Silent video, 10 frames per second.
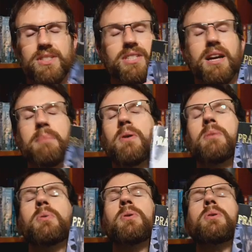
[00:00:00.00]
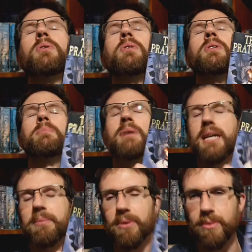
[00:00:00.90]
Jump on board,
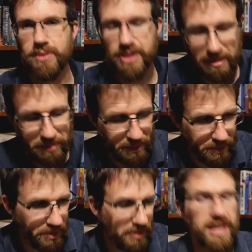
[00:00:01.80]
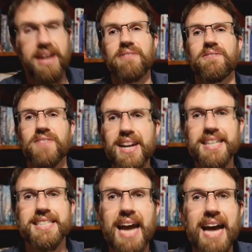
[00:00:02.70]
people. Jump on board. They are
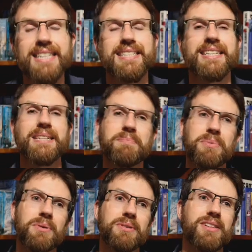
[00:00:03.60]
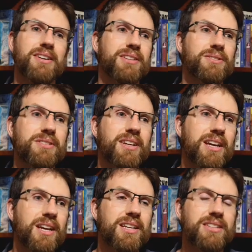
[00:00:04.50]
fantastic books. Like you
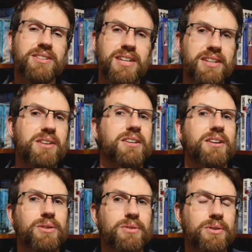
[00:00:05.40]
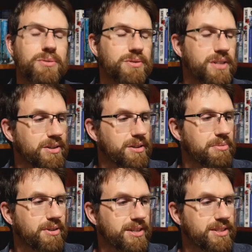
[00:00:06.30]
cannot go wrong with Terry
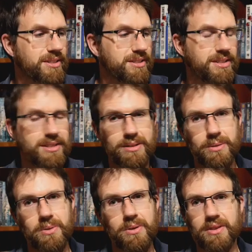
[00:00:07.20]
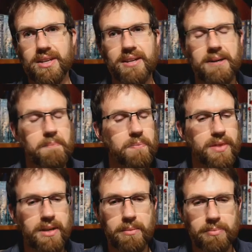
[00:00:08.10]
Pratchett's Discworld.
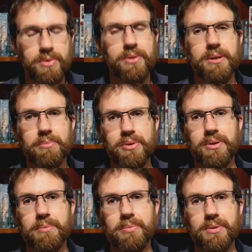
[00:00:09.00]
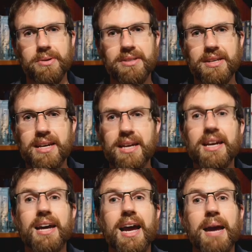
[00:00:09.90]
They are brilliant, brilliant books.
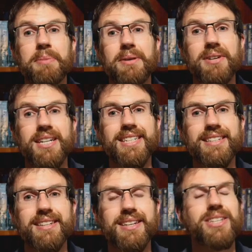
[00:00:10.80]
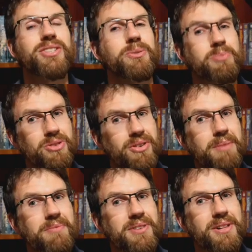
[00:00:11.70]
Happy reading.
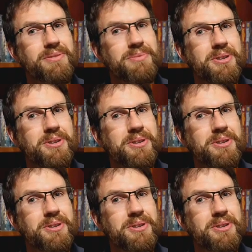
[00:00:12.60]
Subscribe and follow for